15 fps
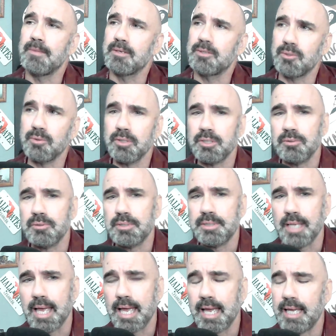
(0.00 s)
As soon as you
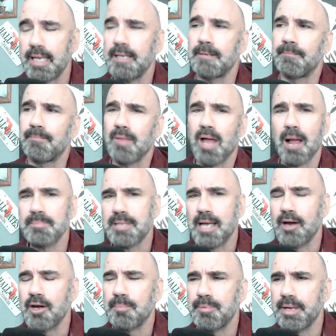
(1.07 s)
say, "I'm
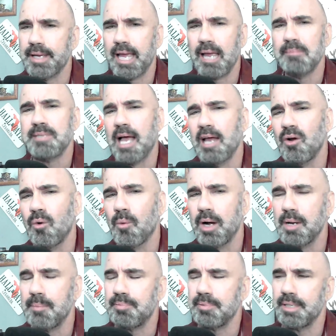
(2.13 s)
tired of playing games, I don't
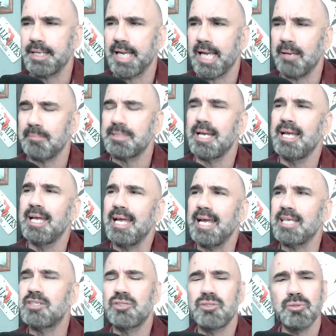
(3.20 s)
want to play games,"
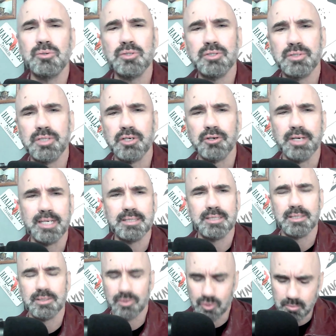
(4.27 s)
it's too serious.
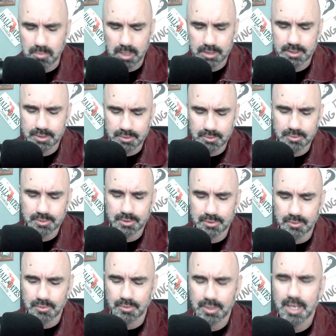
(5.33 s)
It's too much too
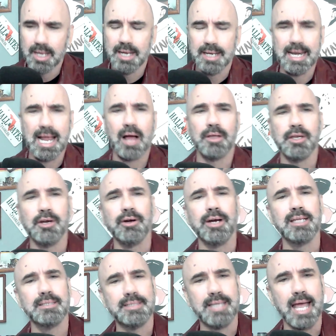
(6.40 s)
soon. Now, your
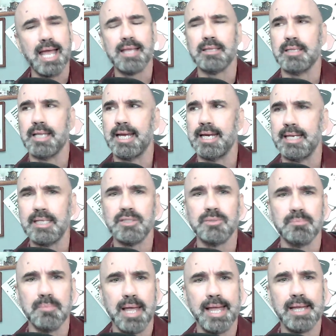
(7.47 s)
intent,
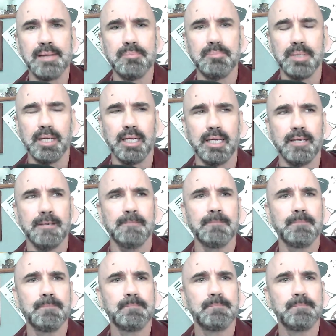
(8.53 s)
ladies, may be